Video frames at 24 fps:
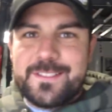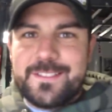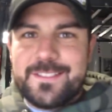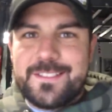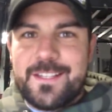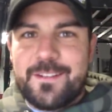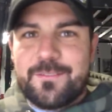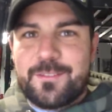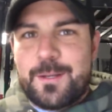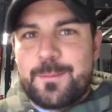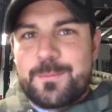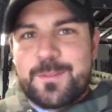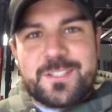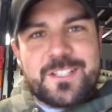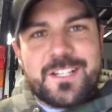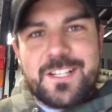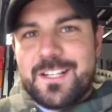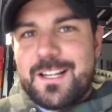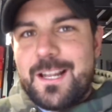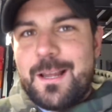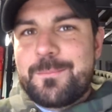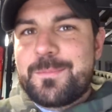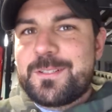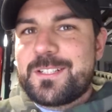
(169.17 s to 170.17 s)
C is heavier. I'm
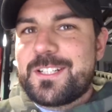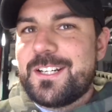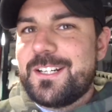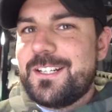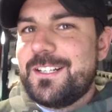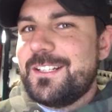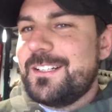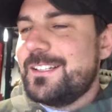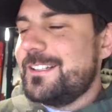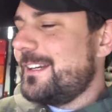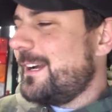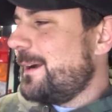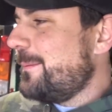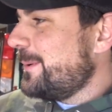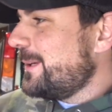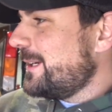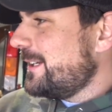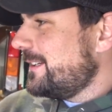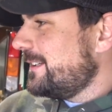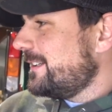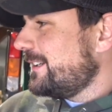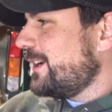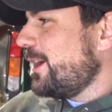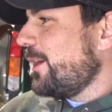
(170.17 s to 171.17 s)

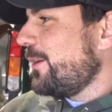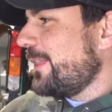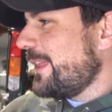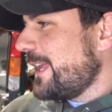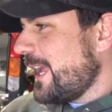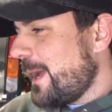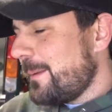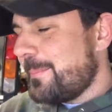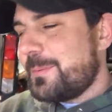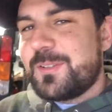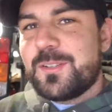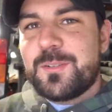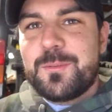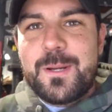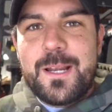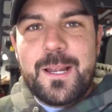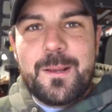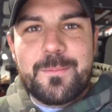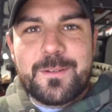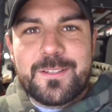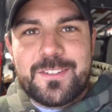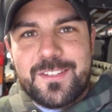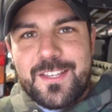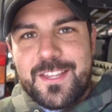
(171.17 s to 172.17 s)
gonna go the opposite way.
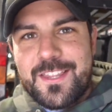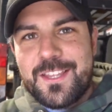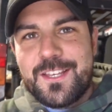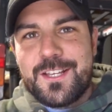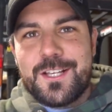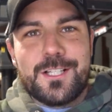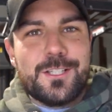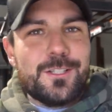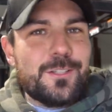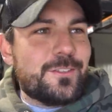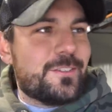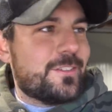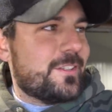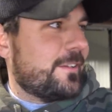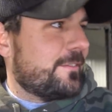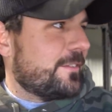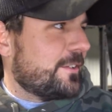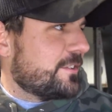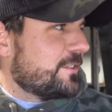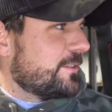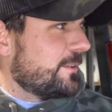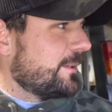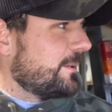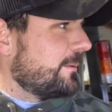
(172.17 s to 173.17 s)
I'm gonna say the enclosed
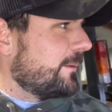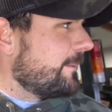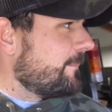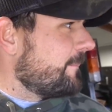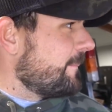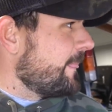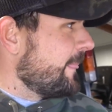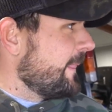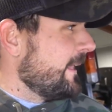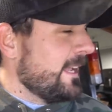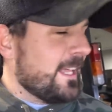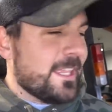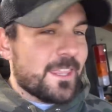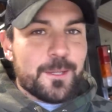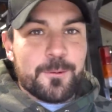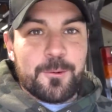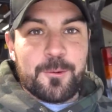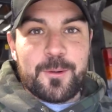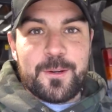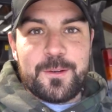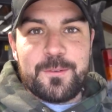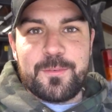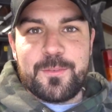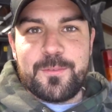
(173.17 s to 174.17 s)
heavier. So anyway, I think
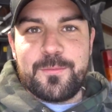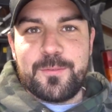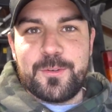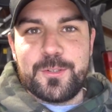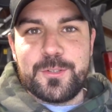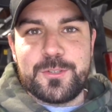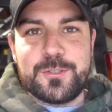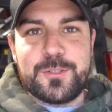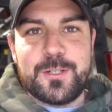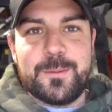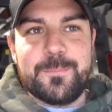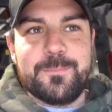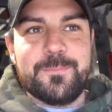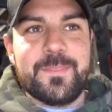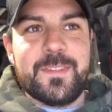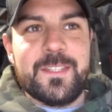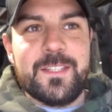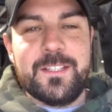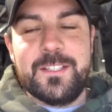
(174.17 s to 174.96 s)
we're ready for the first trip.